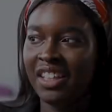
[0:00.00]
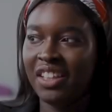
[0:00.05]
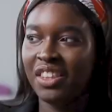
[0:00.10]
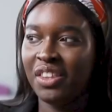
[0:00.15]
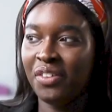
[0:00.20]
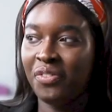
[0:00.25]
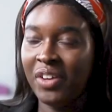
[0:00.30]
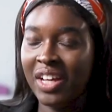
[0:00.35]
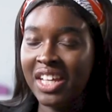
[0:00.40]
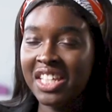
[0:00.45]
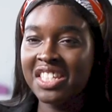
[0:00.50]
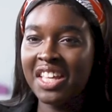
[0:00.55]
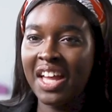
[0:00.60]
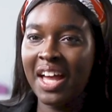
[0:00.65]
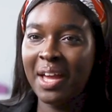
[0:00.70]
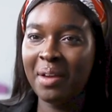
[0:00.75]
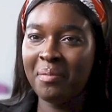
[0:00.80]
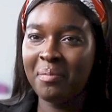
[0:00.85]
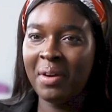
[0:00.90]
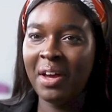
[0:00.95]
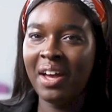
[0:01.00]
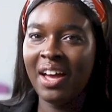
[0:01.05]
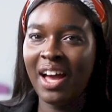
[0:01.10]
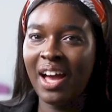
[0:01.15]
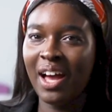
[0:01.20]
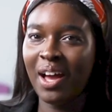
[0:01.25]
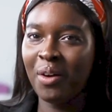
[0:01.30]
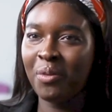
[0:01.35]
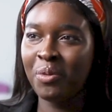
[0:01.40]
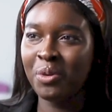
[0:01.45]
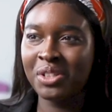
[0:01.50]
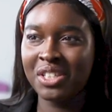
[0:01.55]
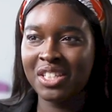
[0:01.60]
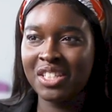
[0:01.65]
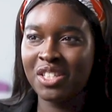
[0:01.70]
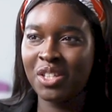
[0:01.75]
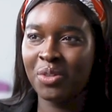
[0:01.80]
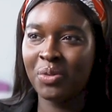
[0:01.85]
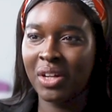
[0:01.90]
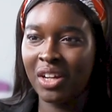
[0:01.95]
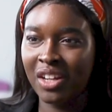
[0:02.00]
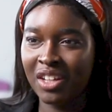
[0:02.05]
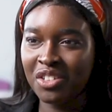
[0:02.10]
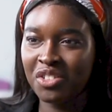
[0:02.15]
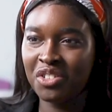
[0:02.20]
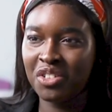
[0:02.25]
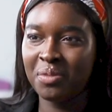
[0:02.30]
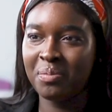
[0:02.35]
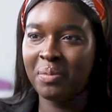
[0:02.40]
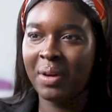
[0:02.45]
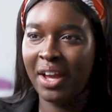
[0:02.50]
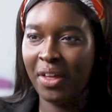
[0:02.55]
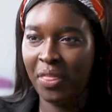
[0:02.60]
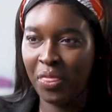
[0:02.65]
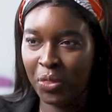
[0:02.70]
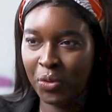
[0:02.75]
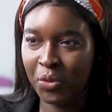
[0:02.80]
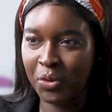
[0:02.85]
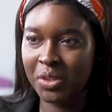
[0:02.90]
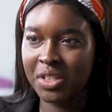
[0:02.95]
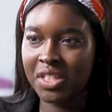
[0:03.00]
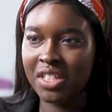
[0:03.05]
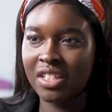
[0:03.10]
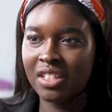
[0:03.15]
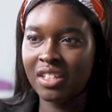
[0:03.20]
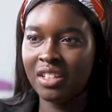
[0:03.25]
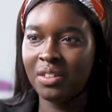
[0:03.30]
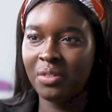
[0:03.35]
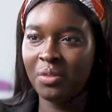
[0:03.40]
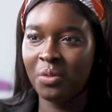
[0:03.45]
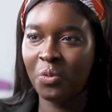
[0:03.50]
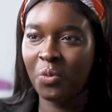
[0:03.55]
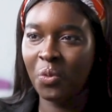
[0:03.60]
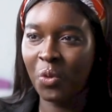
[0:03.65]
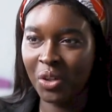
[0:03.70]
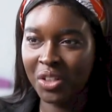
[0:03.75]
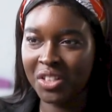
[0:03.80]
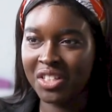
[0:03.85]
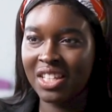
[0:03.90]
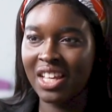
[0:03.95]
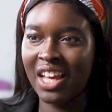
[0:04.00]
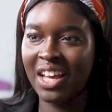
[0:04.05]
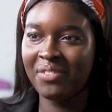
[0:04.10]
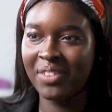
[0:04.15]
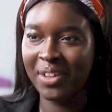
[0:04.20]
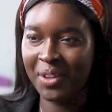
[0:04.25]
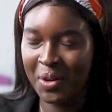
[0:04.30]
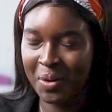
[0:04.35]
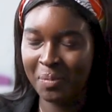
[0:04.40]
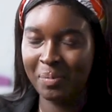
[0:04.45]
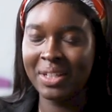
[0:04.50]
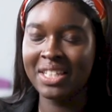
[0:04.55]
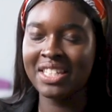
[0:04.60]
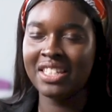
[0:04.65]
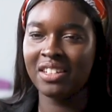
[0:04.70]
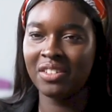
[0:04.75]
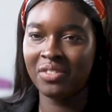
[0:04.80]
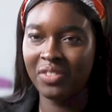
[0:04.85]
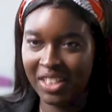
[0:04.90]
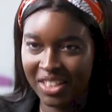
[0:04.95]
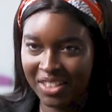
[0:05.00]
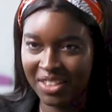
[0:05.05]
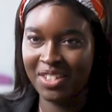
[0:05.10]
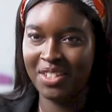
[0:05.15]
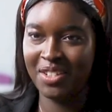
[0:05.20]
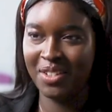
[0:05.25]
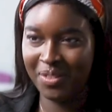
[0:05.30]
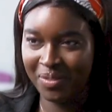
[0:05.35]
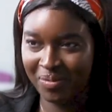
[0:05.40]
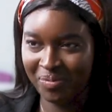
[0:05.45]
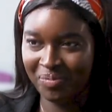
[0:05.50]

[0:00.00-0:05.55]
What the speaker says: The first time I walked into a classroom, I thought, what have I got myself into?